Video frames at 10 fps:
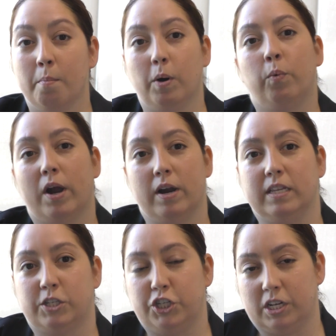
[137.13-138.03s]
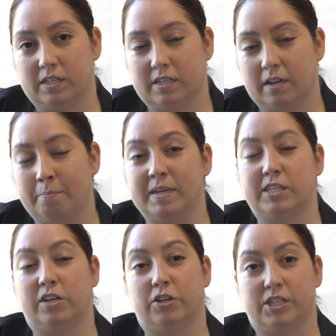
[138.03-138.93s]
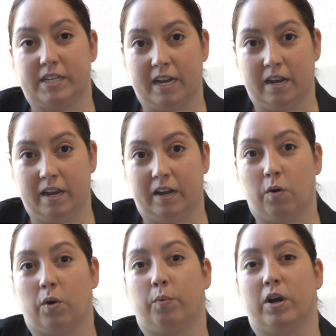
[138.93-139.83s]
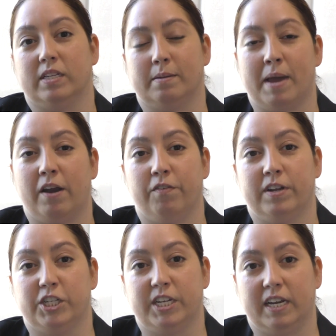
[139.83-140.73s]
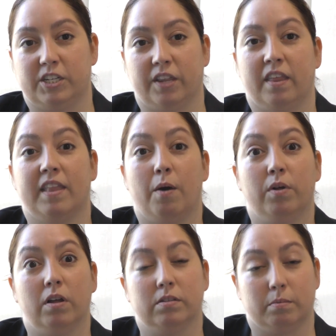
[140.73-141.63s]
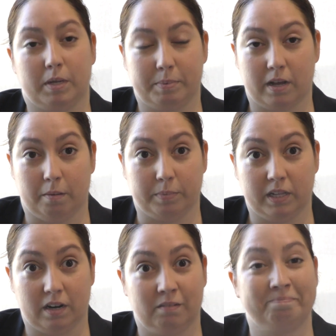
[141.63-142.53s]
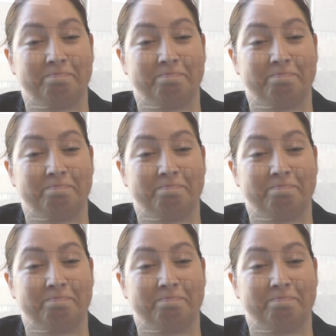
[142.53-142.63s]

But where it's just a misunderstanding or where it's a matter of education, then that will also become clear.